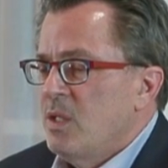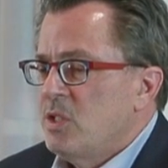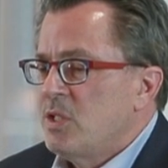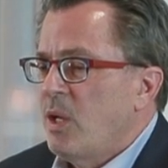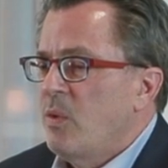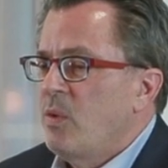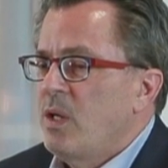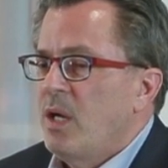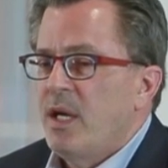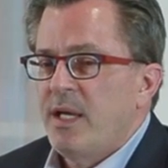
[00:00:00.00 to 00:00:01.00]
So
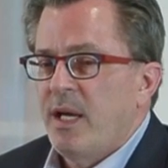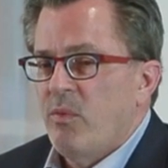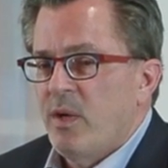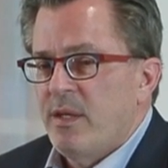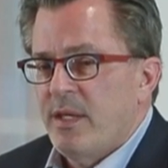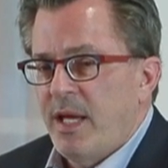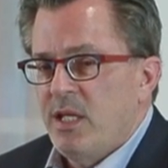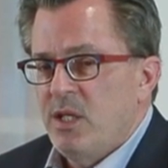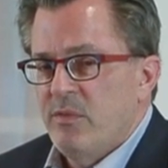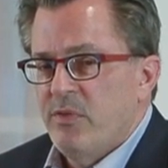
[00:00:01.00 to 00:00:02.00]
now I want to
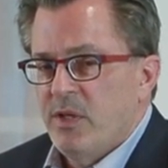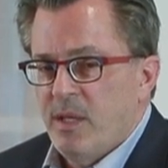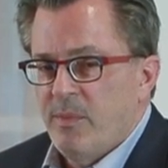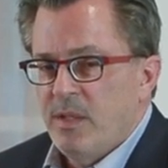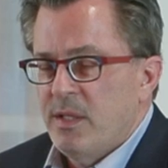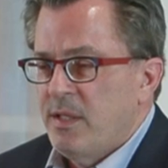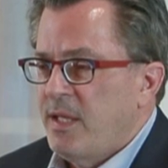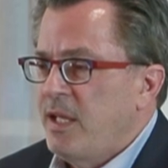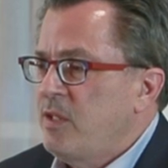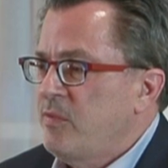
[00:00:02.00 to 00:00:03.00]
thank you for coming and
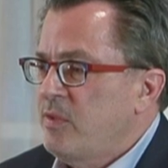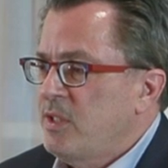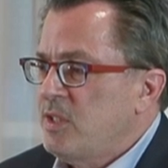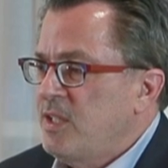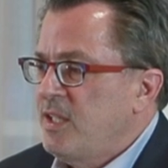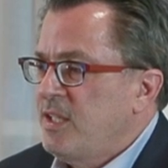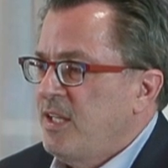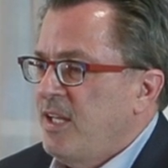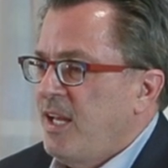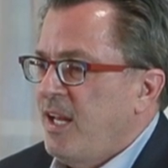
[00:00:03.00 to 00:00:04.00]
thank you for listening.
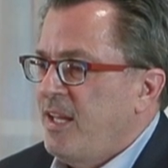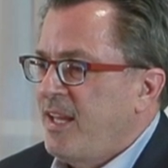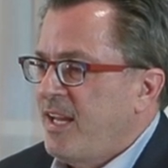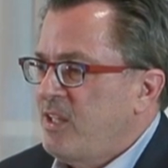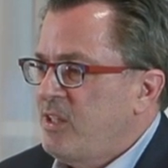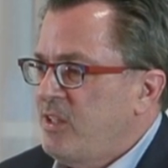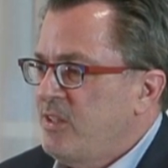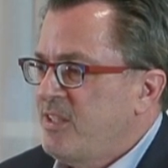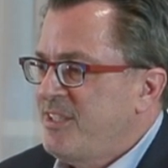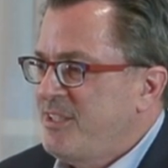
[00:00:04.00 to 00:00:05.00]
And that
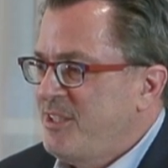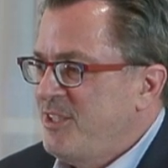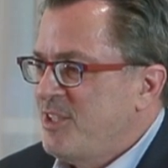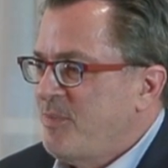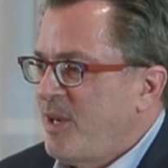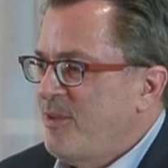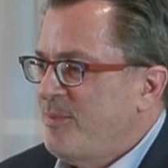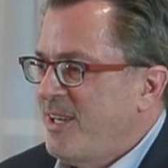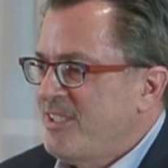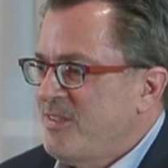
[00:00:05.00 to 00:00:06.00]
concludes my
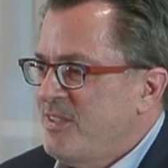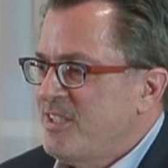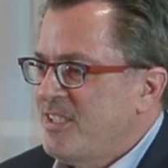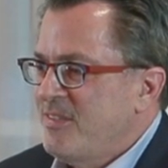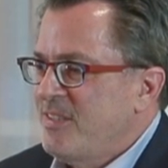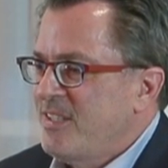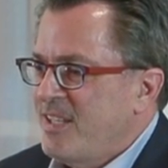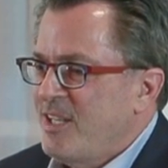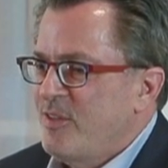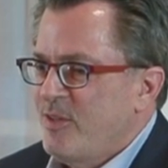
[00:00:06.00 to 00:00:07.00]
remarks for this evening.
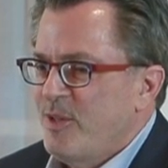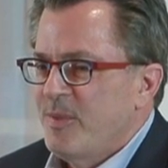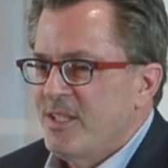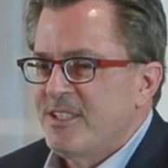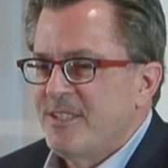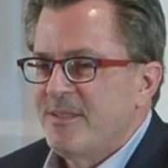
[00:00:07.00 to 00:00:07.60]
Thank you very much.